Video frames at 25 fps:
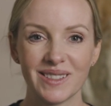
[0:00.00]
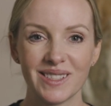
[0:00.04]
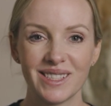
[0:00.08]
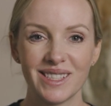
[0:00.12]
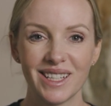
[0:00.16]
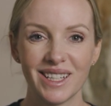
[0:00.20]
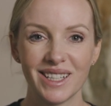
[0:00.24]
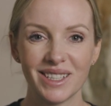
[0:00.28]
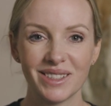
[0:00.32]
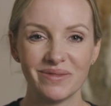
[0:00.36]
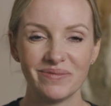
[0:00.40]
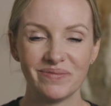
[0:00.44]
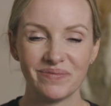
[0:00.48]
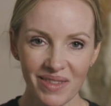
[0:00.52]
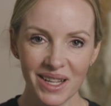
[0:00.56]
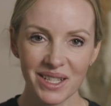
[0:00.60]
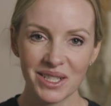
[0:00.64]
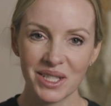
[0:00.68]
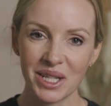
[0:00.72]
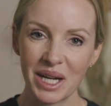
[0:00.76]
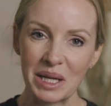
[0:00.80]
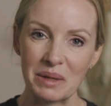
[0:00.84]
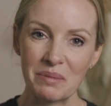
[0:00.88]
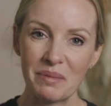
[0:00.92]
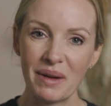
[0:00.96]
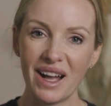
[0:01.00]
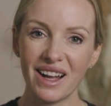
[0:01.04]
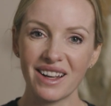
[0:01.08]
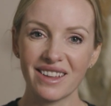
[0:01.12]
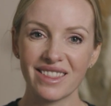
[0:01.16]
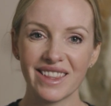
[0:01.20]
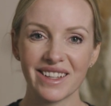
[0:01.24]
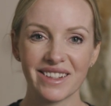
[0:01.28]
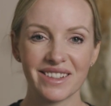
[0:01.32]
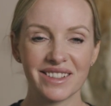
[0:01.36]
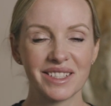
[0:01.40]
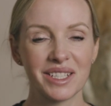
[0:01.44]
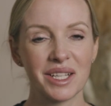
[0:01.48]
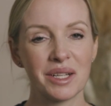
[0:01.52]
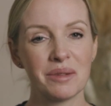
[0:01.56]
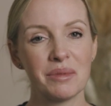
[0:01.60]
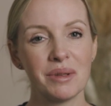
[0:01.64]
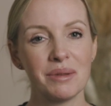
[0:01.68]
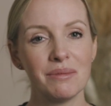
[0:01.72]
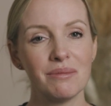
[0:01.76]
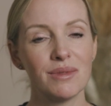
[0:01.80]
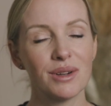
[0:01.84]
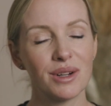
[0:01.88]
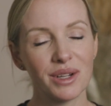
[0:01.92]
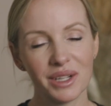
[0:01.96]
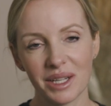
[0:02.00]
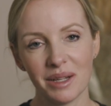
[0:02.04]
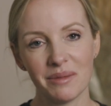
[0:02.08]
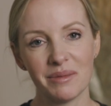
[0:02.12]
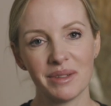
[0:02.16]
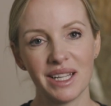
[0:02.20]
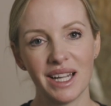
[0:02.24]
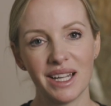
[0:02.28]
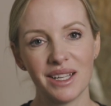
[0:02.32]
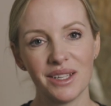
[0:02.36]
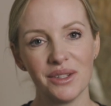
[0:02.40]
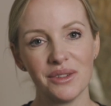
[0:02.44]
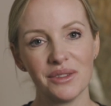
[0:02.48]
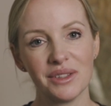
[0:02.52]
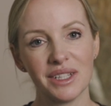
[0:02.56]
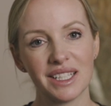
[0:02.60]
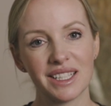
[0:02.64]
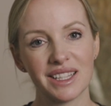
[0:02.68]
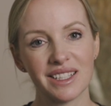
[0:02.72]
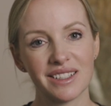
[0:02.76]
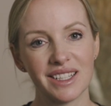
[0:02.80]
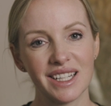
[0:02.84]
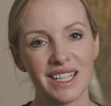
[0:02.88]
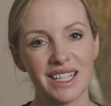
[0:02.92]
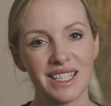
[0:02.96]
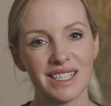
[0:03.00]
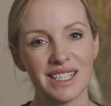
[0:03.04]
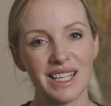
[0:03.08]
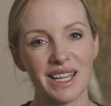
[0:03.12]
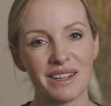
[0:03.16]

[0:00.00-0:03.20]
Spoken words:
So check back. There's going to be more coming at you like there is